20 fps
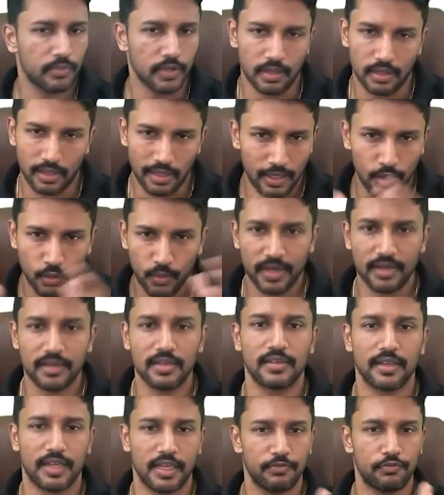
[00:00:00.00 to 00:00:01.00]
allocate
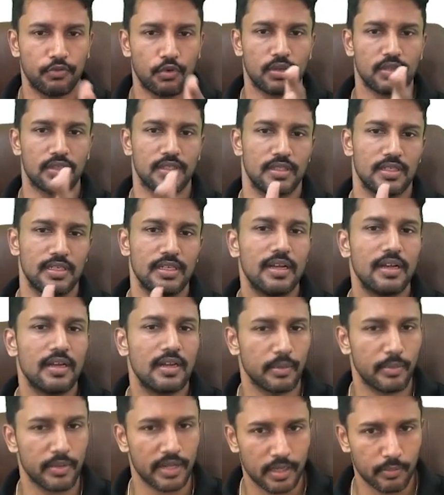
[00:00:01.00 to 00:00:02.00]
the time for the
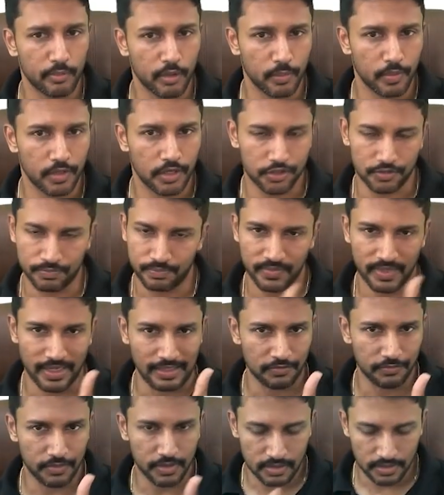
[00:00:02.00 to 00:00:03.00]
remaining preparation.
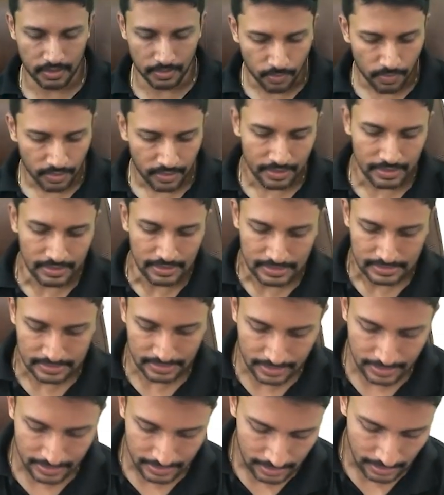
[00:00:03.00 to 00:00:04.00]
That's first thing.
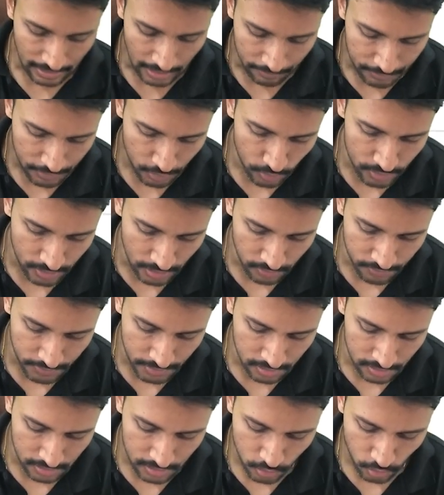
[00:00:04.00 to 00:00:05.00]
Second, after you're done
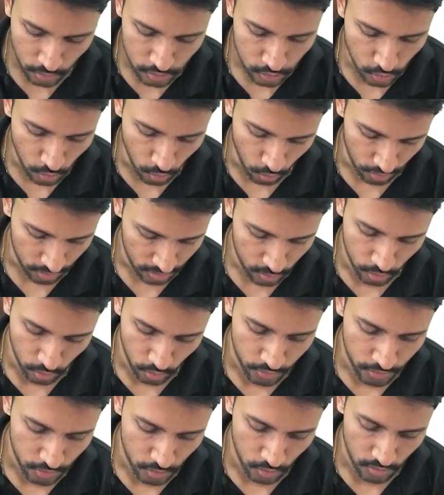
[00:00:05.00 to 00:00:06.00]
with your score, you
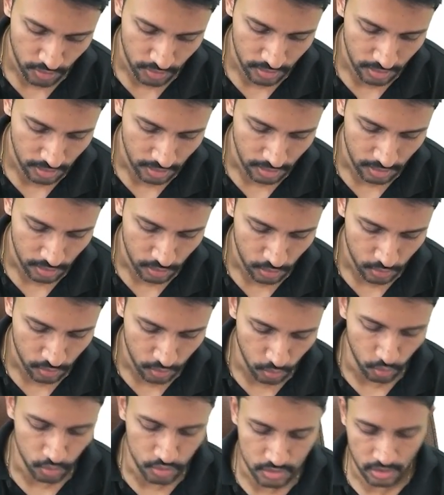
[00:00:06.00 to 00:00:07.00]
know you're
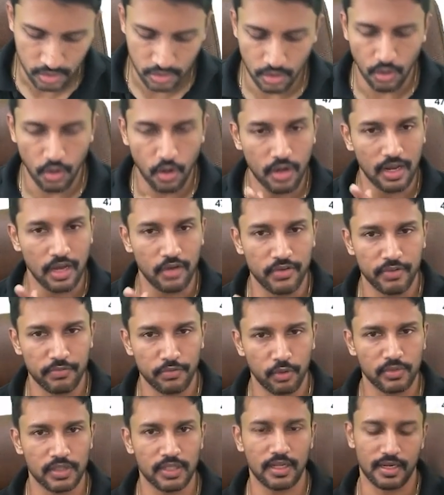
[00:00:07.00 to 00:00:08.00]
closer or away
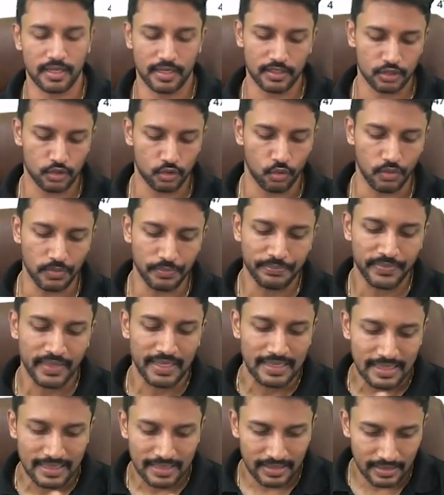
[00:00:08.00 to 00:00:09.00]
from the target score,
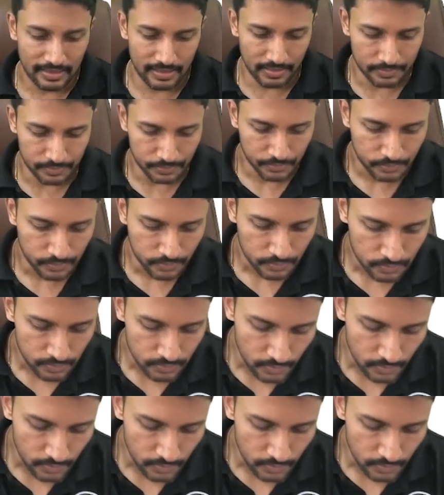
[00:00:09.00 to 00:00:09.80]
then